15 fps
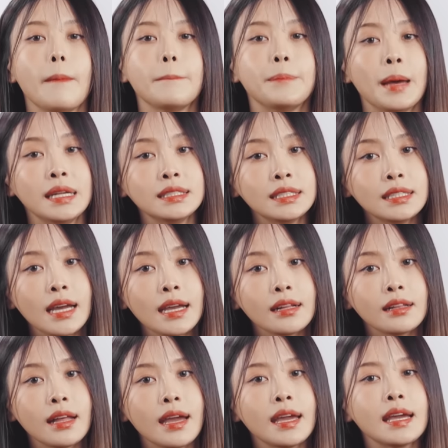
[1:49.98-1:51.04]
Bentonite
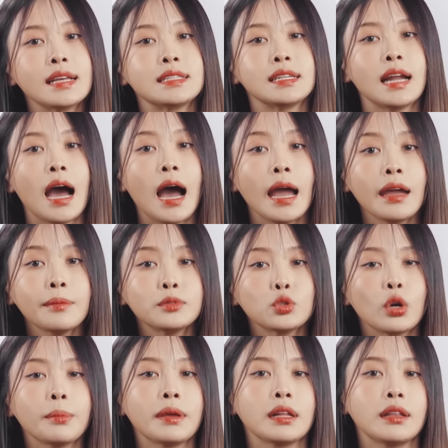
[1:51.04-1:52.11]
clay is a
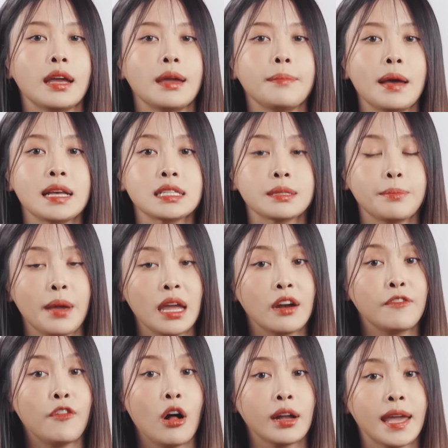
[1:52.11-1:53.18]
high-absorbing clay mask made
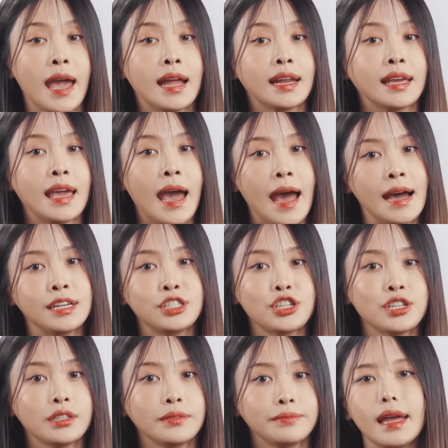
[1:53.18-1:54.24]
of volcanic ash.
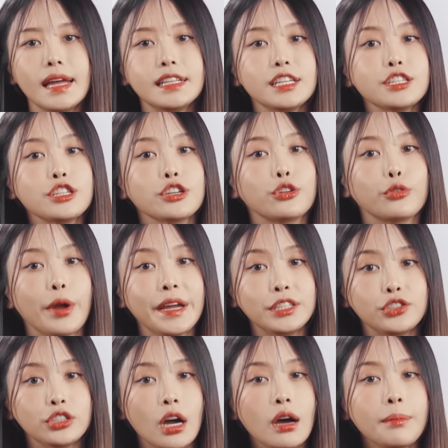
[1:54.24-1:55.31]
It does a
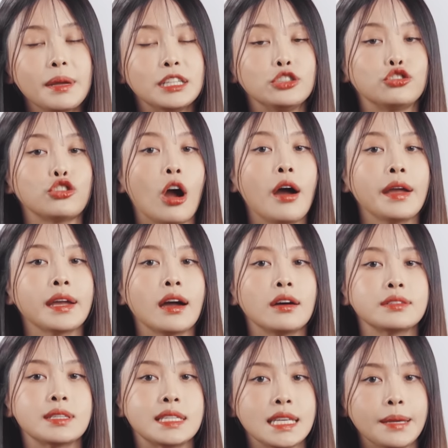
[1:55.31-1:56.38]
great job in drawing
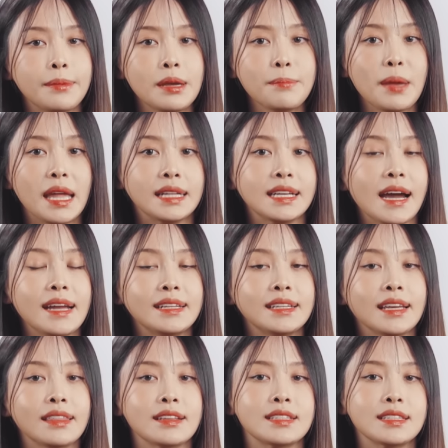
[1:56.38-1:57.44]
out sebum and
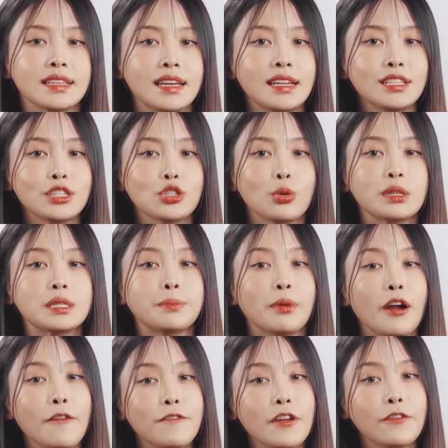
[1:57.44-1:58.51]
tightening the skin, so it's
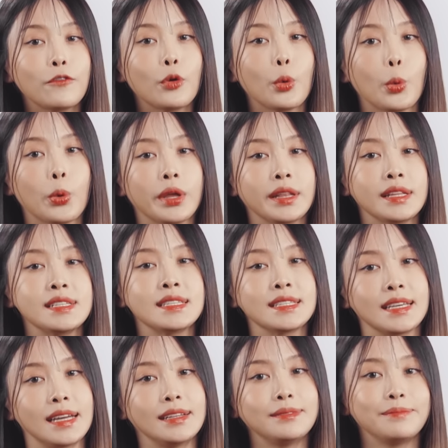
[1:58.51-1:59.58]
perfect for oily
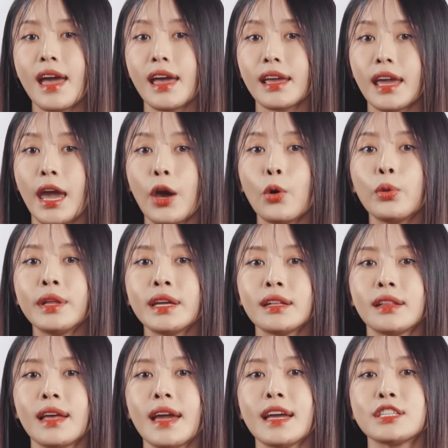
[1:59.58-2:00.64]
skin. Kaolin
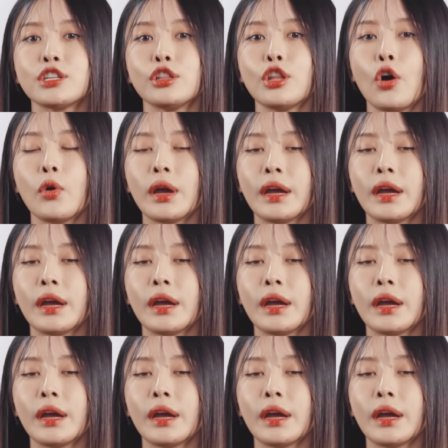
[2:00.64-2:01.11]
clay is a low